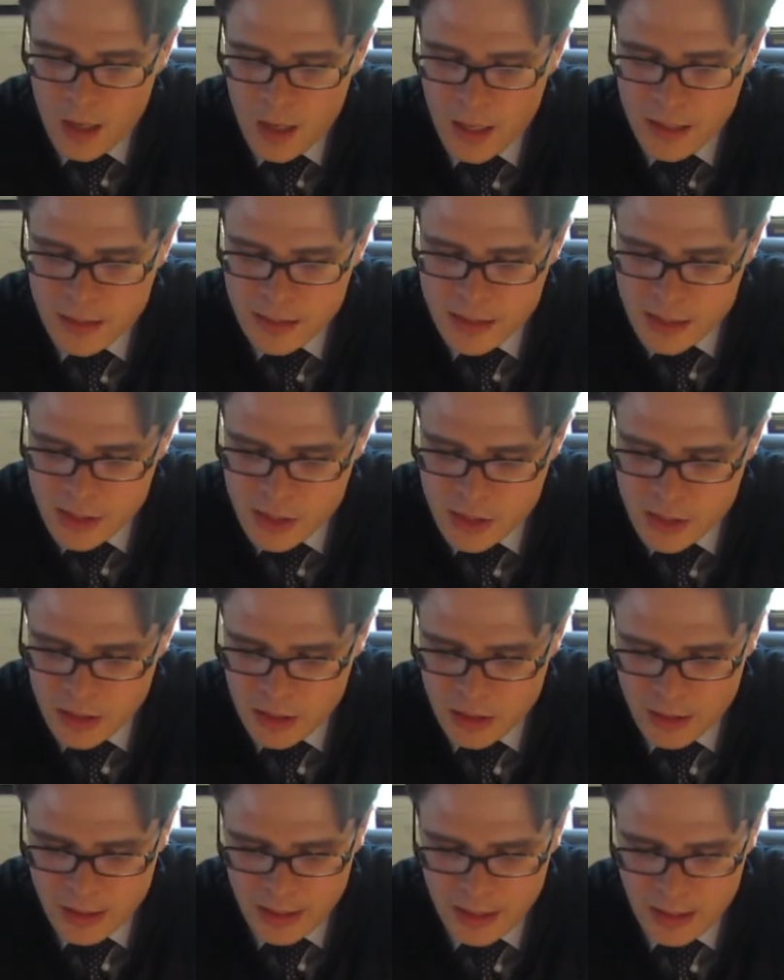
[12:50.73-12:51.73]

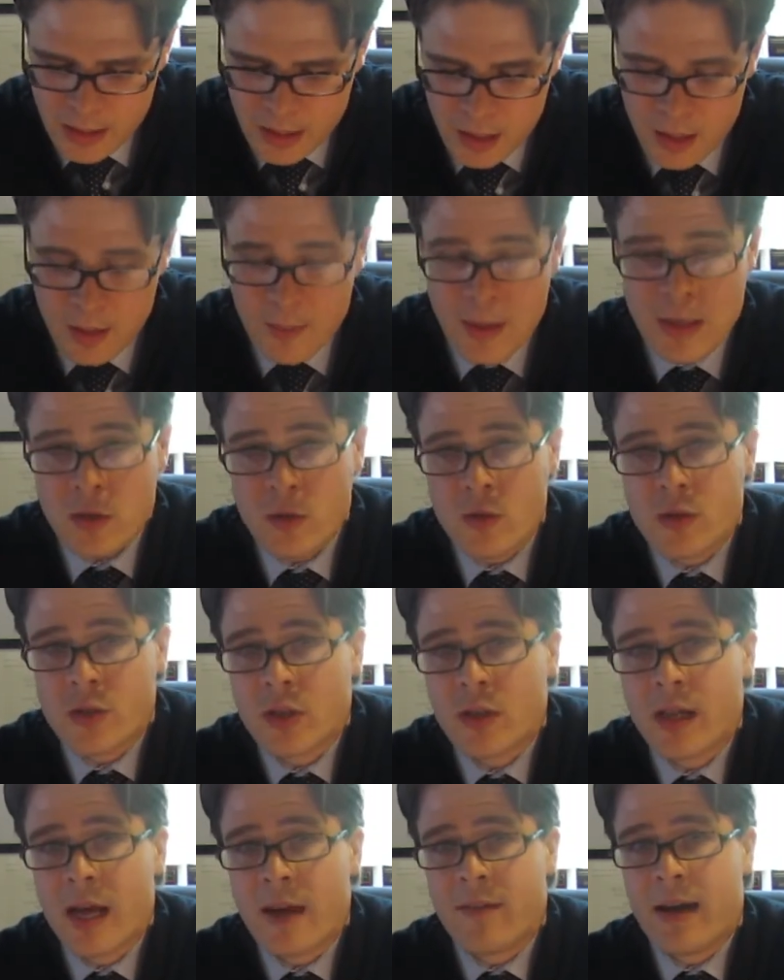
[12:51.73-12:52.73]
Additionally, and you
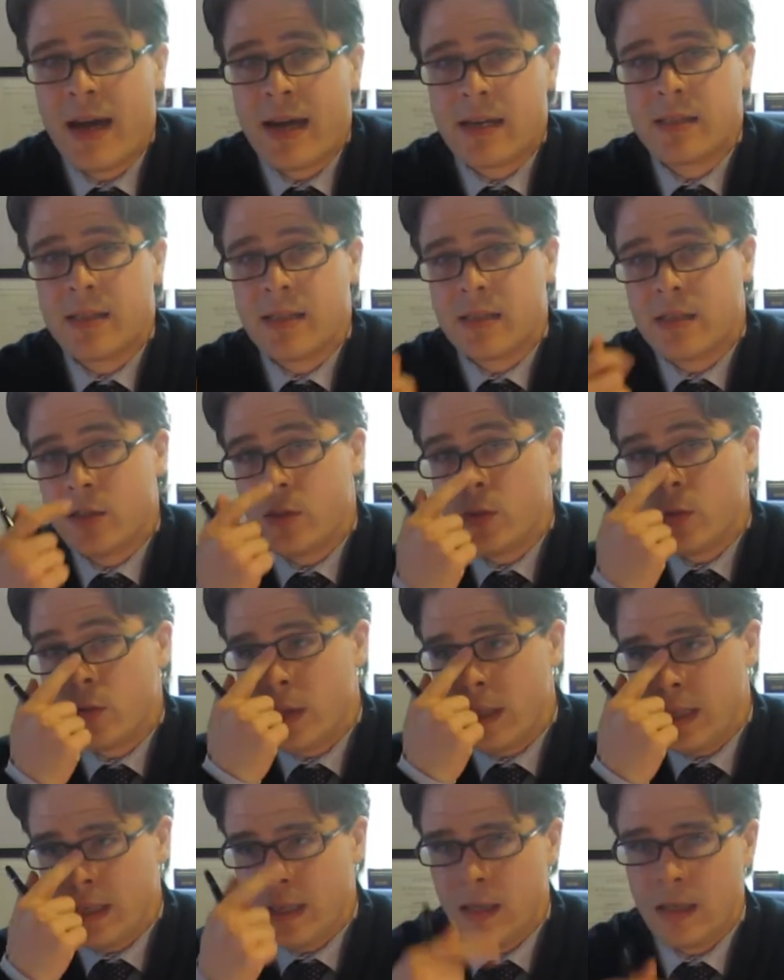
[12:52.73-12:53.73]
still have access to
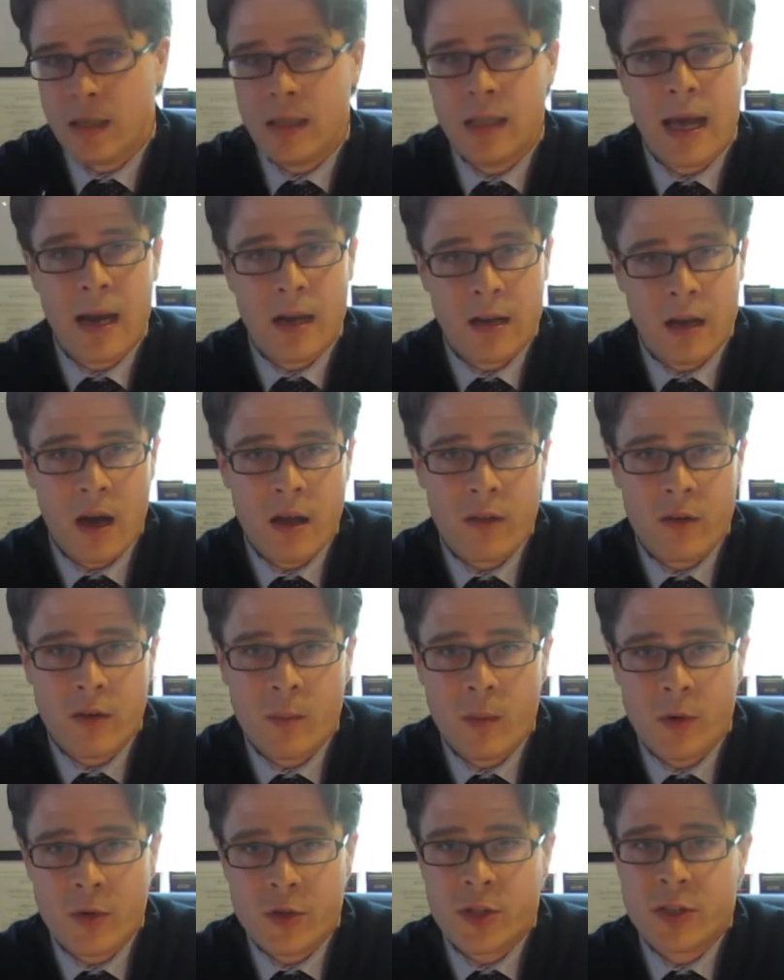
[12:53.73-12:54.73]
the other
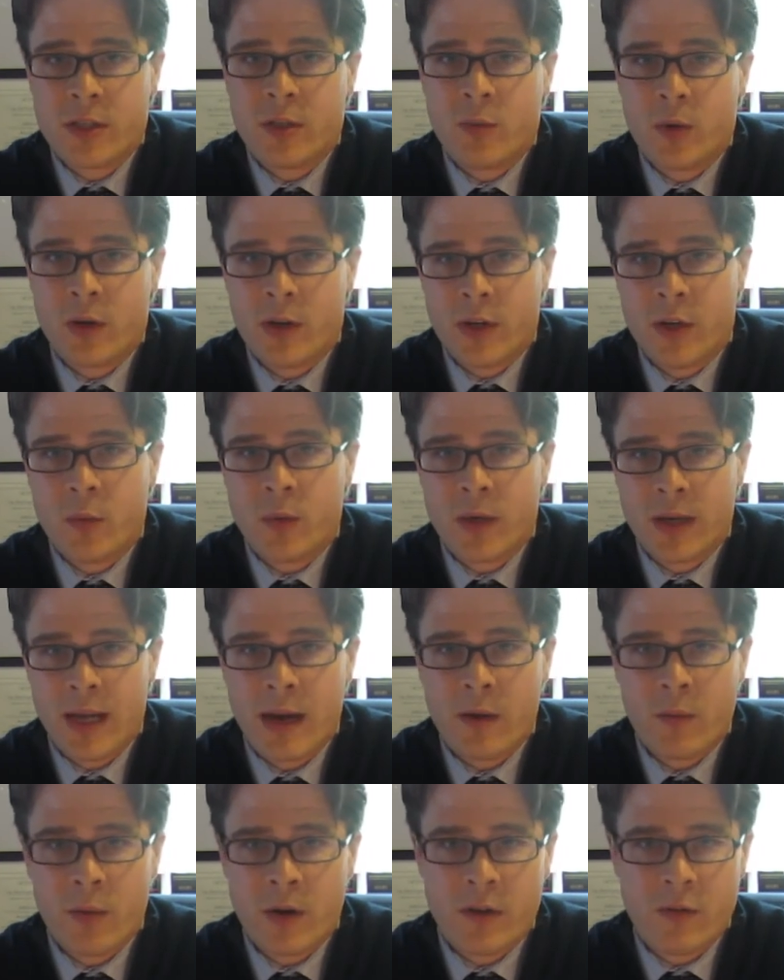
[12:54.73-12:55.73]
motion where you would
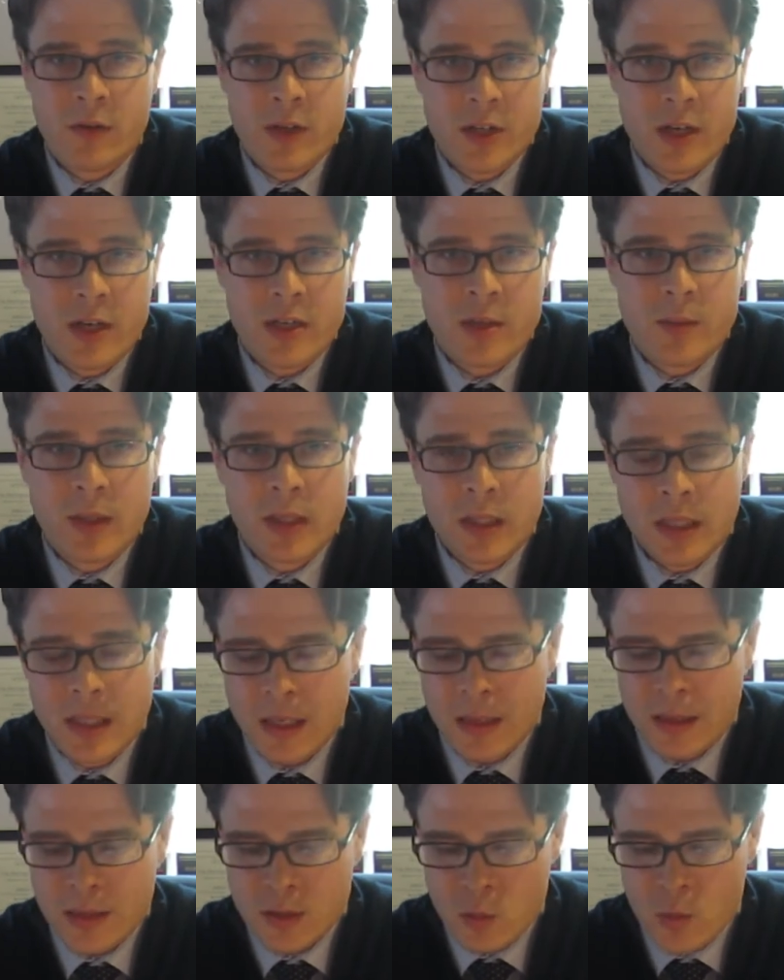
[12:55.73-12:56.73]
get rid of a judgment
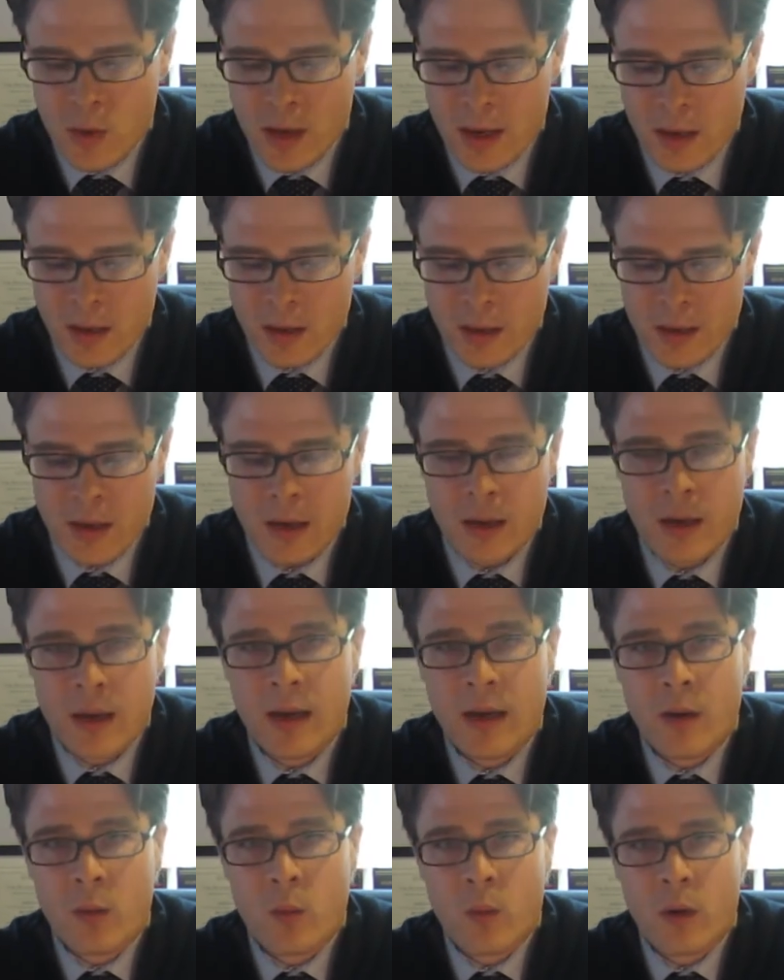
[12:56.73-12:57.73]
lien as well,
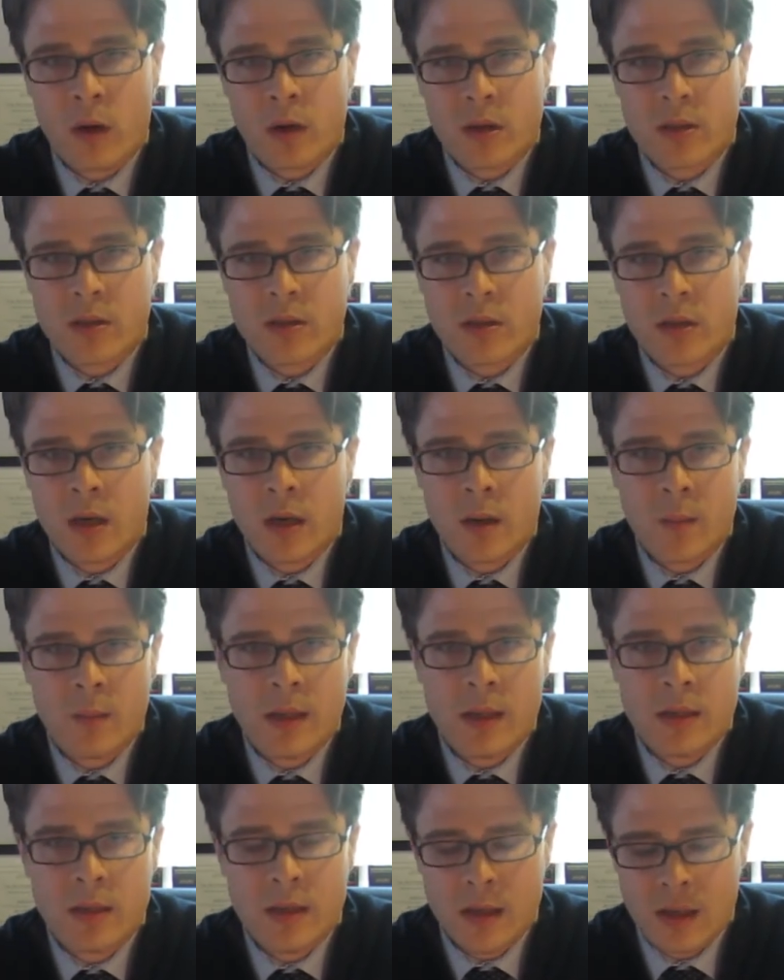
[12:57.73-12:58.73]
and it works
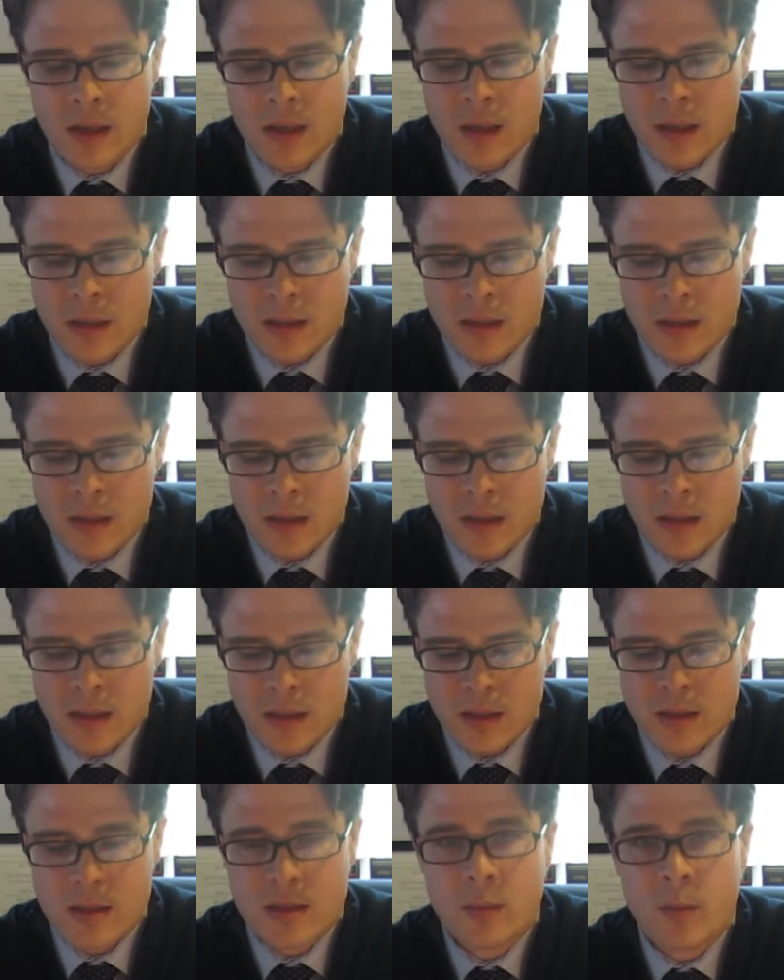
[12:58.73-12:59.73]
in
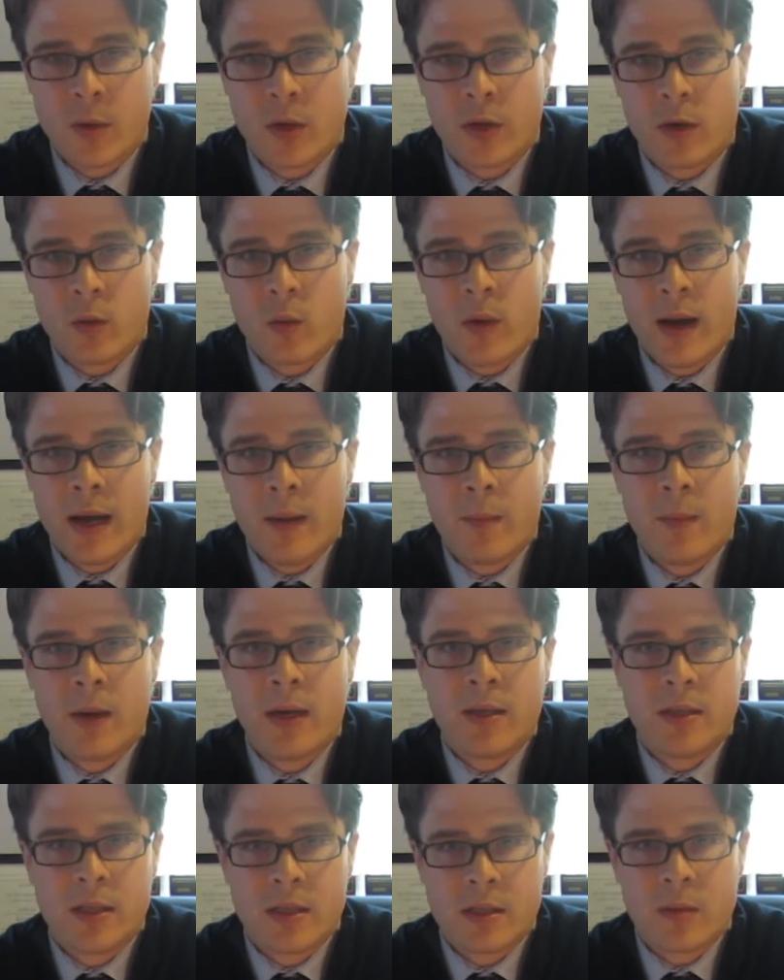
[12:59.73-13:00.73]
a similar way, but
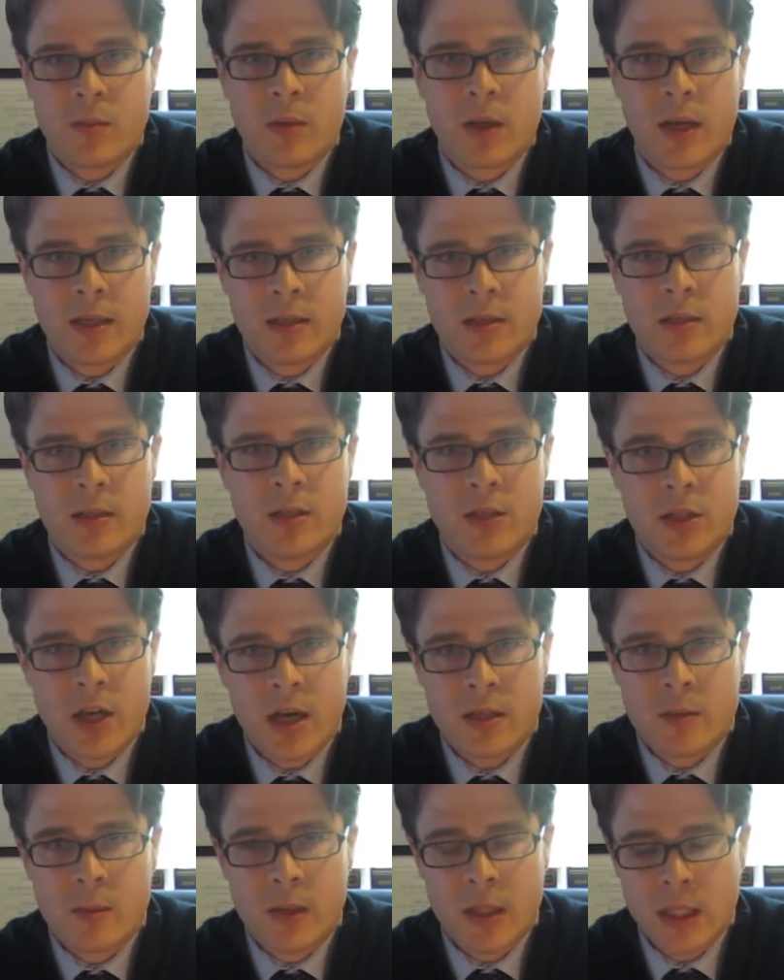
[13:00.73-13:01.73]
it just applies to
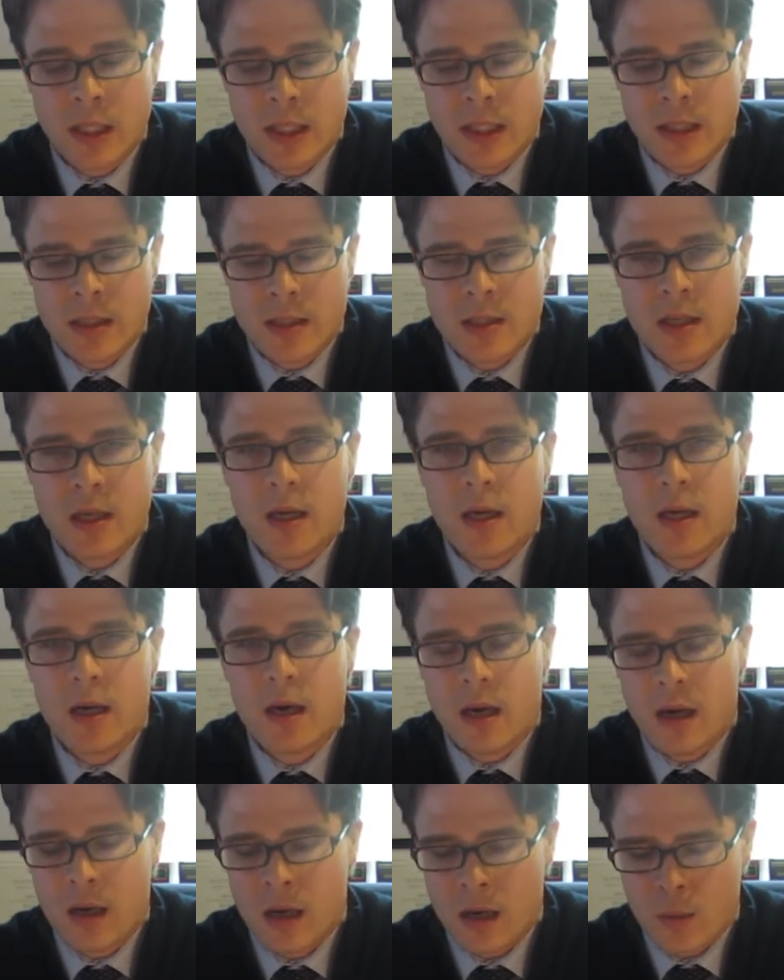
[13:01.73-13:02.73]
judgment liens
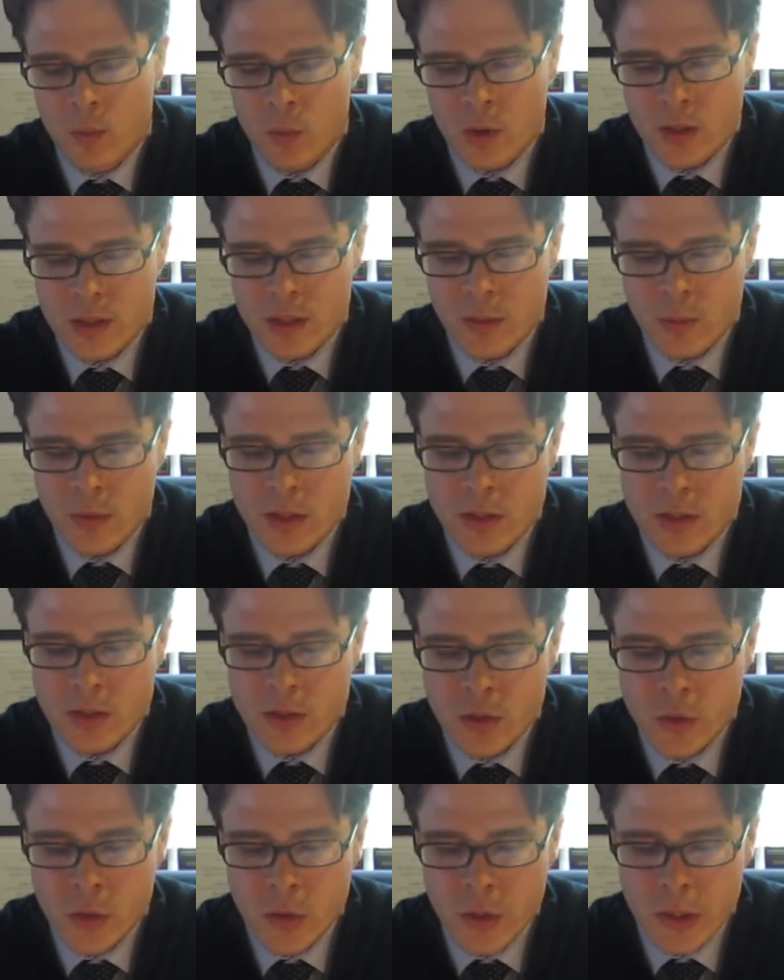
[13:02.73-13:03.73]
where someone has
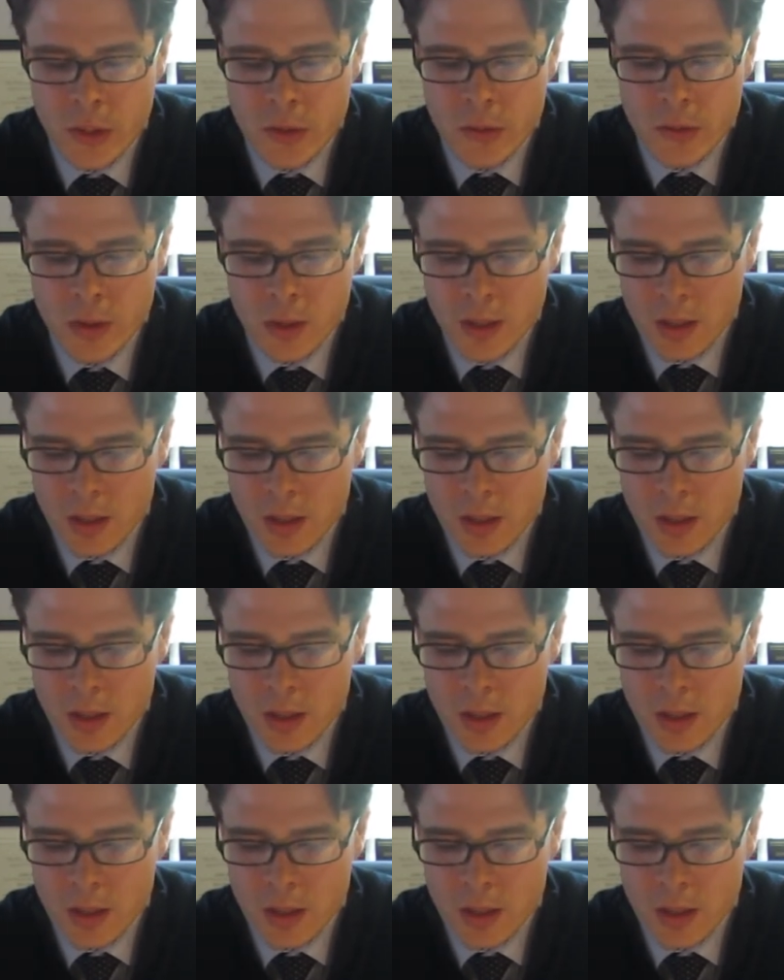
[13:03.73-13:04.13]
sued you.